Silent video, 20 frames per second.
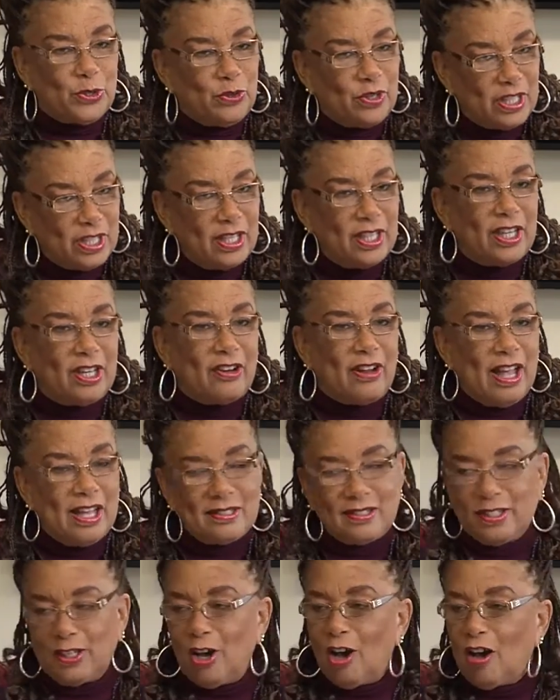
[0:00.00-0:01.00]
who are here
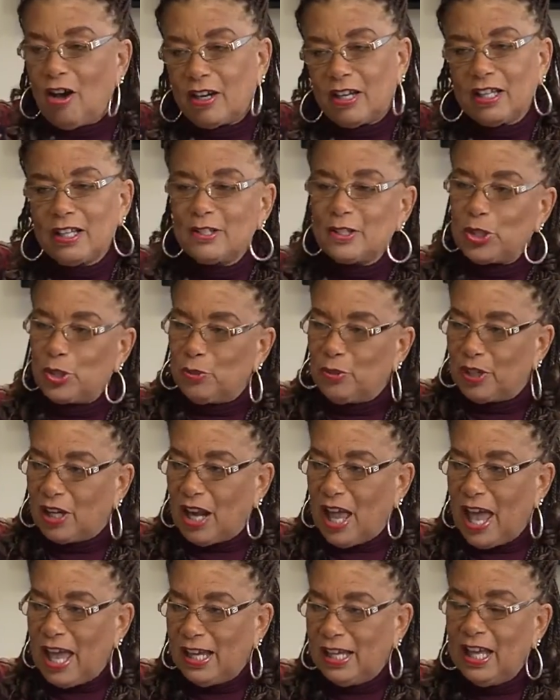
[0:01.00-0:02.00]
as the audience who would
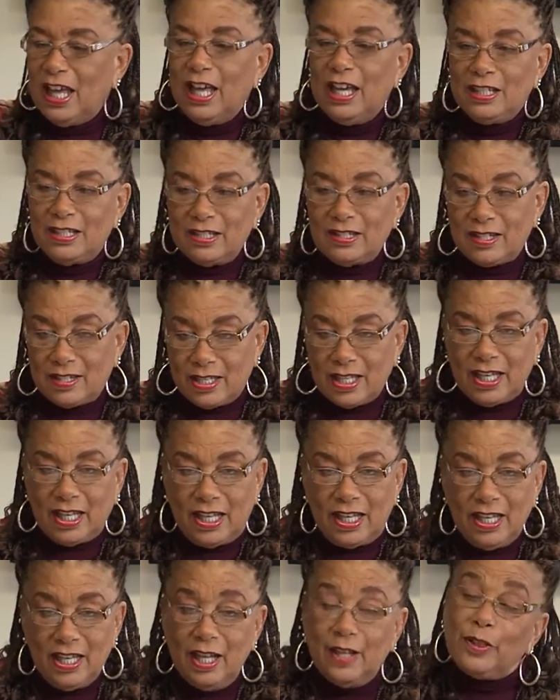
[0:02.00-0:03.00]
like to
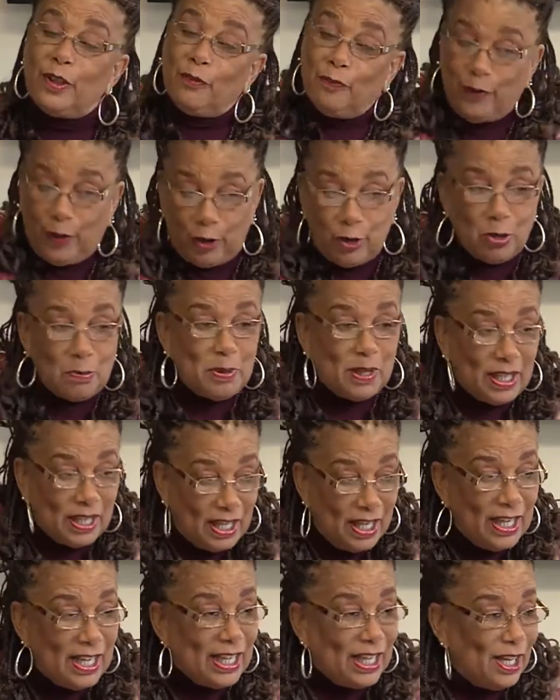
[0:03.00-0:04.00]
see the very
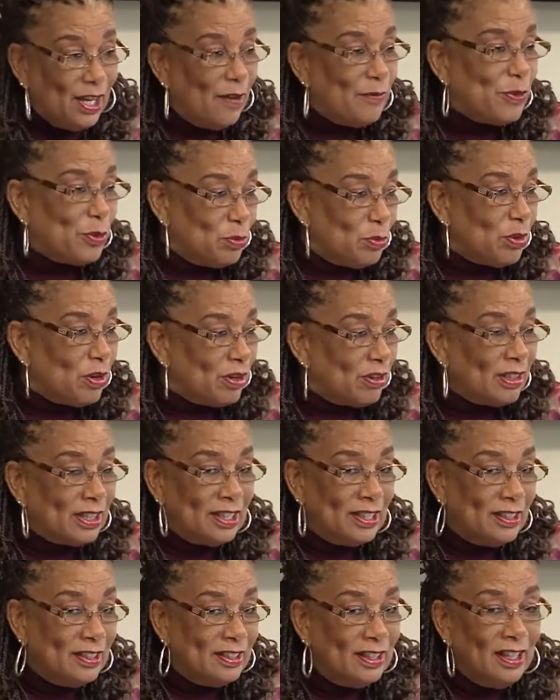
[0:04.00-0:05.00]
beginning of the work,